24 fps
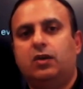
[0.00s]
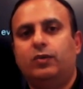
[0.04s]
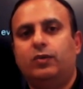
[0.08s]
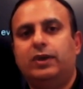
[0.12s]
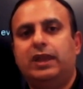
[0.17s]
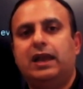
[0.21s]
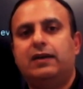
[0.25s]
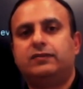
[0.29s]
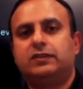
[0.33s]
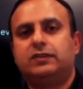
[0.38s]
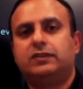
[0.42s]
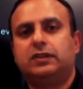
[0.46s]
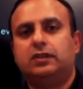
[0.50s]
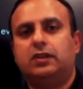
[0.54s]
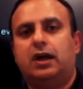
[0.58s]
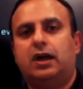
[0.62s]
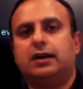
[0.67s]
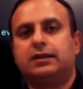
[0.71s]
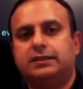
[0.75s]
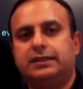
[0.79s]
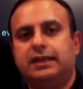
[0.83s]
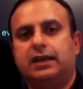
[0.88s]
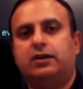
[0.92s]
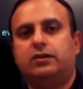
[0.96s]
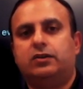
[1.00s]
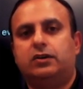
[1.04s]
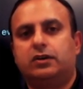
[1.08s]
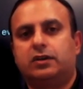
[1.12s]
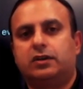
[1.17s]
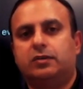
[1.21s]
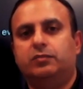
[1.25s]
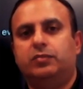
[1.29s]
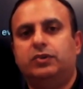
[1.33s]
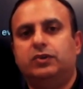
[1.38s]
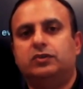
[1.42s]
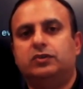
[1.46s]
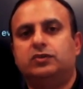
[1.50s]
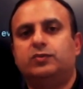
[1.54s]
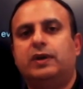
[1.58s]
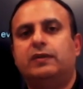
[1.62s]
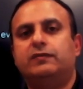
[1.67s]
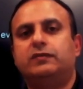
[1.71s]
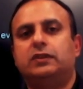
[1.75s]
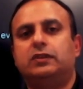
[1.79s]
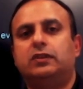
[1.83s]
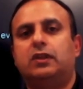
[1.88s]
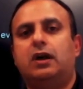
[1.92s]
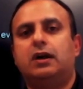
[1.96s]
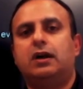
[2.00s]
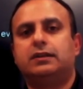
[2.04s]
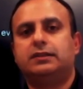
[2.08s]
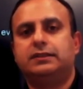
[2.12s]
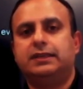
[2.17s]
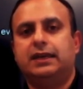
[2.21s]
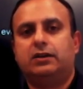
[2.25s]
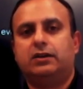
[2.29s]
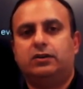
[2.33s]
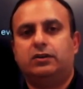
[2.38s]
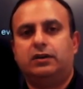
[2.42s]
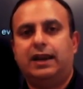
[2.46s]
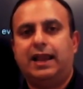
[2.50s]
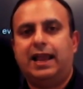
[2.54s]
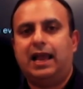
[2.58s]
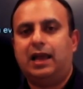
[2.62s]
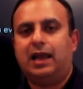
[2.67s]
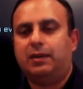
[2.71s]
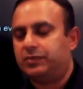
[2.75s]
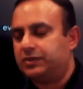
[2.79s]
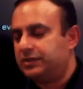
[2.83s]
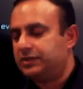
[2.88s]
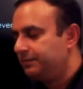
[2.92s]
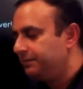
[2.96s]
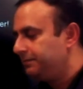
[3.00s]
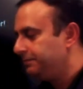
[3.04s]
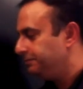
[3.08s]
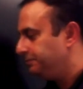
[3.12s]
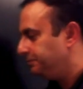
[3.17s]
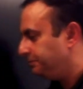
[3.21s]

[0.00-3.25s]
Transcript: we have to lock down our computers. We have to lock down our apps.